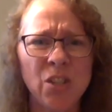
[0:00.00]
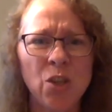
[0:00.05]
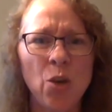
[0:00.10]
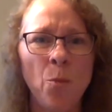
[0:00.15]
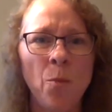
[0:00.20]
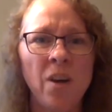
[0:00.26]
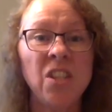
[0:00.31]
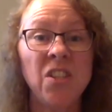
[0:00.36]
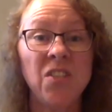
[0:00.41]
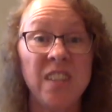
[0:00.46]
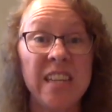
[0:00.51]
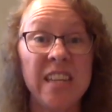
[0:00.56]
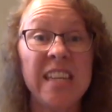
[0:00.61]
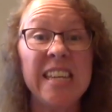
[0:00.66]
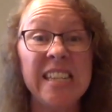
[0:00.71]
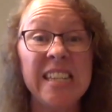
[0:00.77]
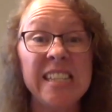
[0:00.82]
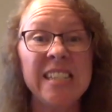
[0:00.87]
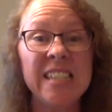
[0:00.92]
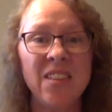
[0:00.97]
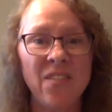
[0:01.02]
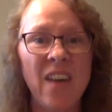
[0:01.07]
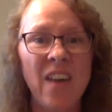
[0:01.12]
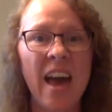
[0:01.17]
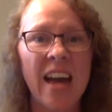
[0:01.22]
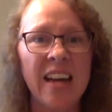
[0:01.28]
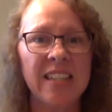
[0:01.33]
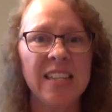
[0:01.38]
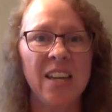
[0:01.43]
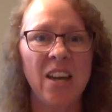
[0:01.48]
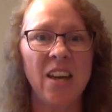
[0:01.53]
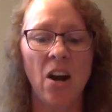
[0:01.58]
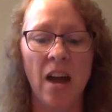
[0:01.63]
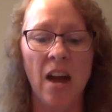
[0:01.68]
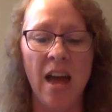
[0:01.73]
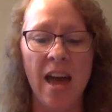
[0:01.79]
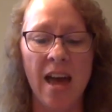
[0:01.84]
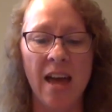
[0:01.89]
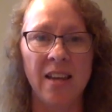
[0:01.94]
so much of it is in fact in our
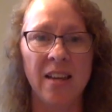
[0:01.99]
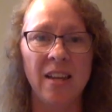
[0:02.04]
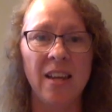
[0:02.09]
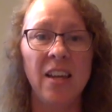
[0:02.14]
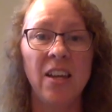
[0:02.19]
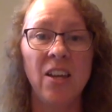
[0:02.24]
head.